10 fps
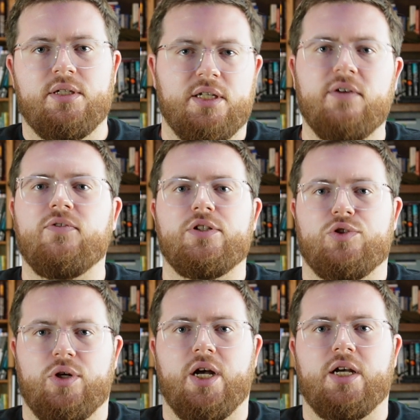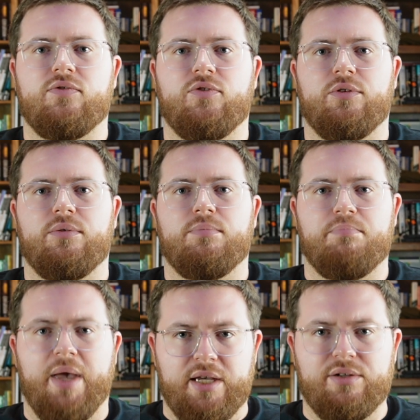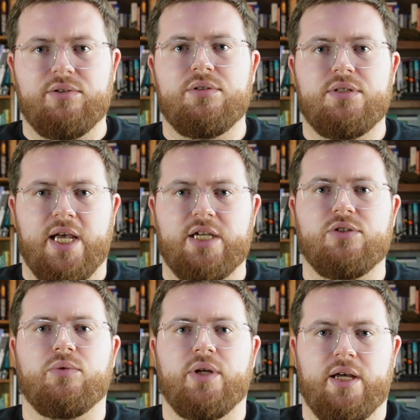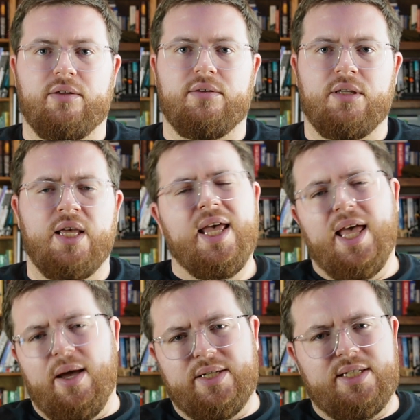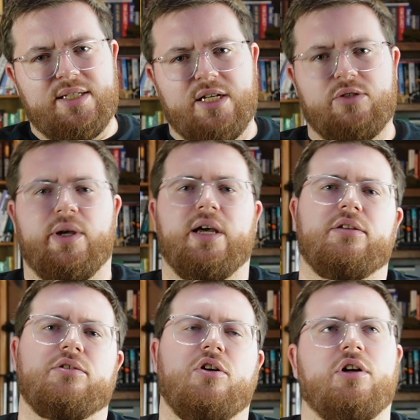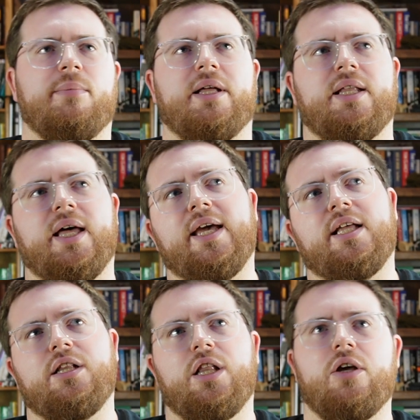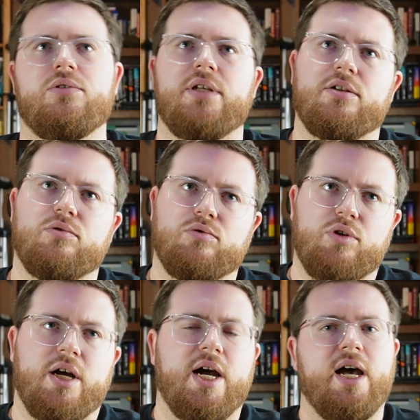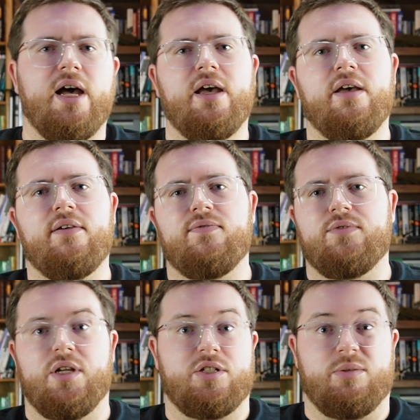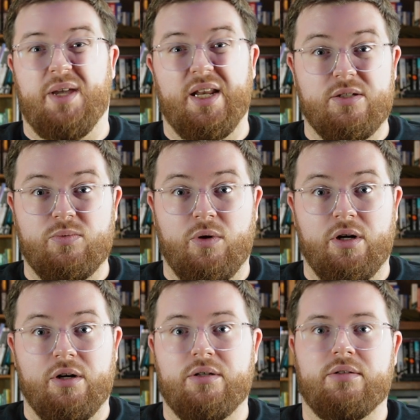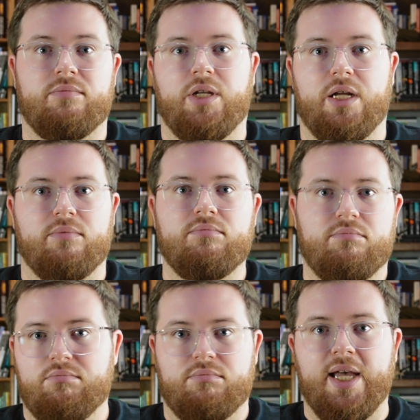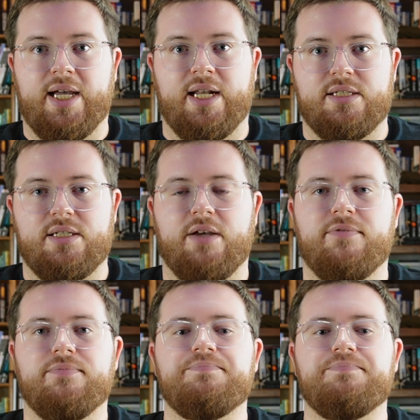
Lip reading: different drugs for male sexual health. And when I say sexual health, you're talking about like low sexual drive, does your penis work, that kind of stuff.